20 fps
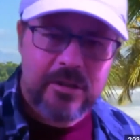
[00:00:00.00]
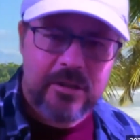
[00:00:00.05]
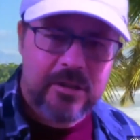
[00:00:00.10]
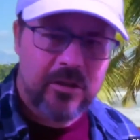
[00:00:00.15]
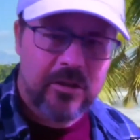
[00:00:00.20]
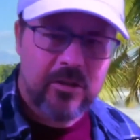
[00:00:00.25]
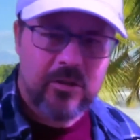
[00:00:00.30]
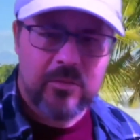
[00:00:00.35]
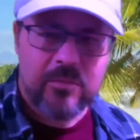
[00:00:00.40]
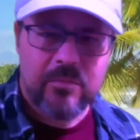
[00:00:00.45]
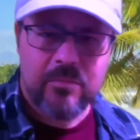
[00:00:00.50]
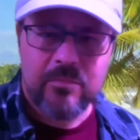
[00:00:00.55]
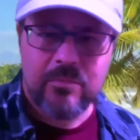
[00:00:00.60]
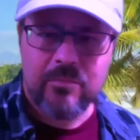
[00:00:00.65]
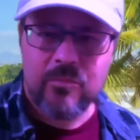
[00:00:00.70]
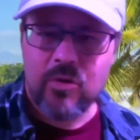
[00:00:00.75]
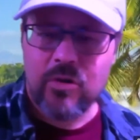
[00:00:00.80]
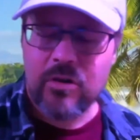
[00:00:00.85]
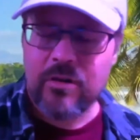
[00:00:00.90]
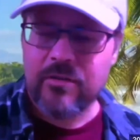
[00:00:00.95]
So
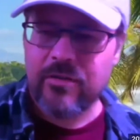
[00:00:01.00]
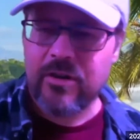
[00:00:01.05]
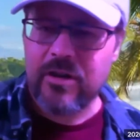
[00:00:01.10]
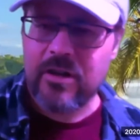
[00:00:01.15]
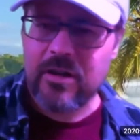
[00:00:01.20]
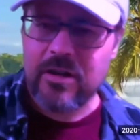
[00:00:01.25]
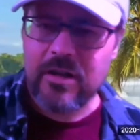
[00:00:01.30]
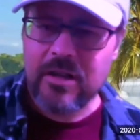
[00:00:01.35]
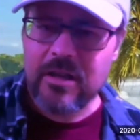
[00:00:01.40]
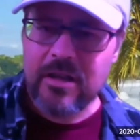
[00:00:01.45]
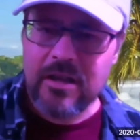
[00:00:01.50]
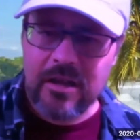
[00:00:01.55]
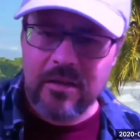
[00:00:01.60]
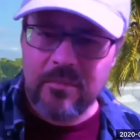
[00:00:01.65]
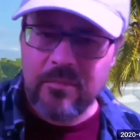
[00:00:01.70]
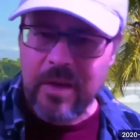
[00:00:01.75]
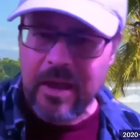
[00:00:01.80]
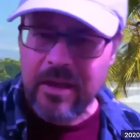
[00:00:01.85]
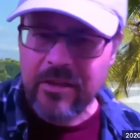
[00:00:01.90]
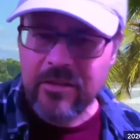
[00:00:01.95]
more of a
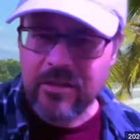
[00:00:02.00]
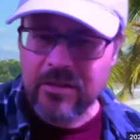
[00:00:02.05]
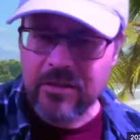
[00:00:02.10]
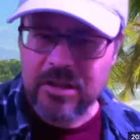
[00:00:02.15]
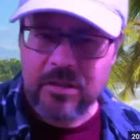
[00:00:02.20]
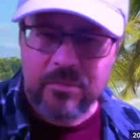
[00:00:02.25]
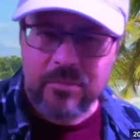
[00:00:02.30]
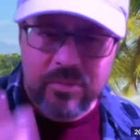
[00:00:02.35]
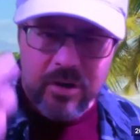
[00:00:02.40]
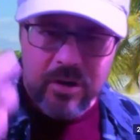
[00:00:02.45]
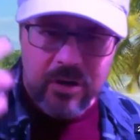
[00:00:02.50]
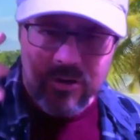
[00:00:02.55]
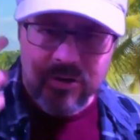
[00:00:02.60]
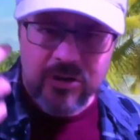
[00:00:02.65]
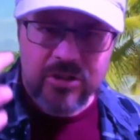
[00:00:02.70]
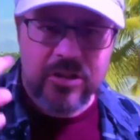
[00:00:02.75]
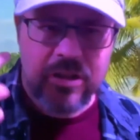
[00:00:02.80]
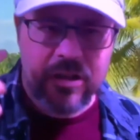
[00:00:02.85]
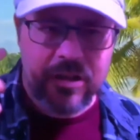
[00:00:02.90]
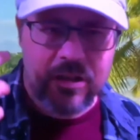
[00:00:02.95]
pathos
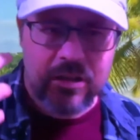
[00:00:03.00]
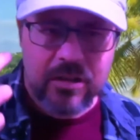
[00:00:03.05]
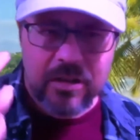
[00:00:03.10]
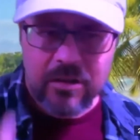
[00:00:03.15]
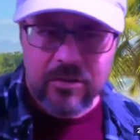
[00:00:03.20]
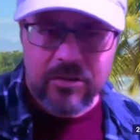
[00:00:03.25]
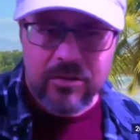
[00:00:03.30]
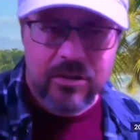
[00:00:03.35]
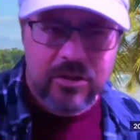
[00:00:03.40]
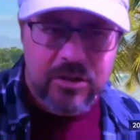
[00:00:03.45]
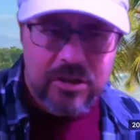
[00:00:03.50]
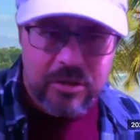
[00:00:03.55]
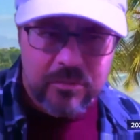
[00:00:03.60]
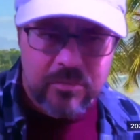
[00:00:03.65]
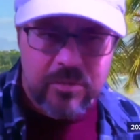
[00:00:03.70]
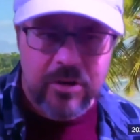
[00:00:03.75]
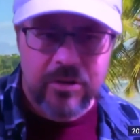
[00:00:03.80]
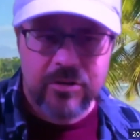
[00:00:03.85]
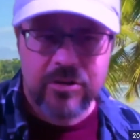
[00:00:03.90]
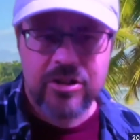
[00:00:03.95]
approach than a logos
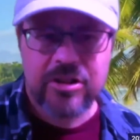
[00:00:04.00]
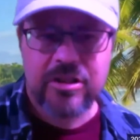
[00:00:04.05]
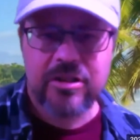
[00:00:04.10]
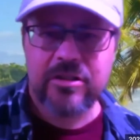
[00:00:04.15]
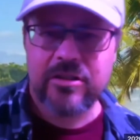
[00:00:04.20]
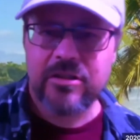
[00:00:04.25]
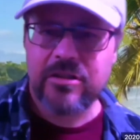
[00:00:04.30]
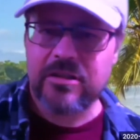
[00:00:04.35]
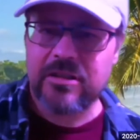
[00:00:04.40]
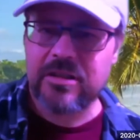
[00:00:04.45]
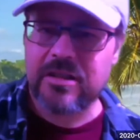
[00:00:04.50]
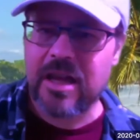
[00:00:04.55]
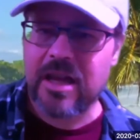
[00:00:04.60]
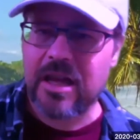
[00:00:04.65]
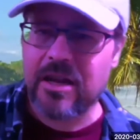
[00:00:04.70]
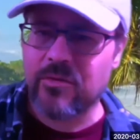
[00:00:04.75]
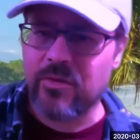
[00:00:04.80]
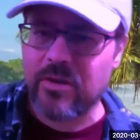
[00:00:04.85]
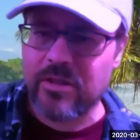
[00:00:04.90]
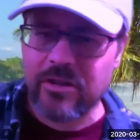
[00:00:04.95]
approach to kind
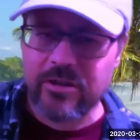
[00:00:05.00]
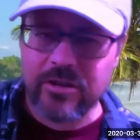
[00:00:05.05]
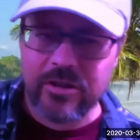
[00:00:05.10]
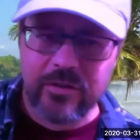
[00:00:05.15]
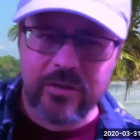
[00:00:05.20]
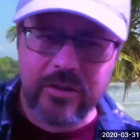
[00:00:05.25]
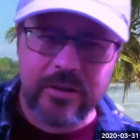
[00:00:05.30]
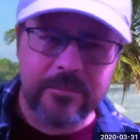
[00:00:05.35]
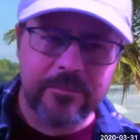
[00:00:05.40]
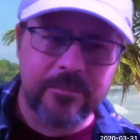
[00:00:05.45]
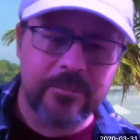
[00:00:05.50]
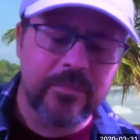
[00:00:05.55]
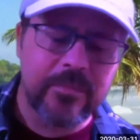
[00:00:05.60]
of what they're doing.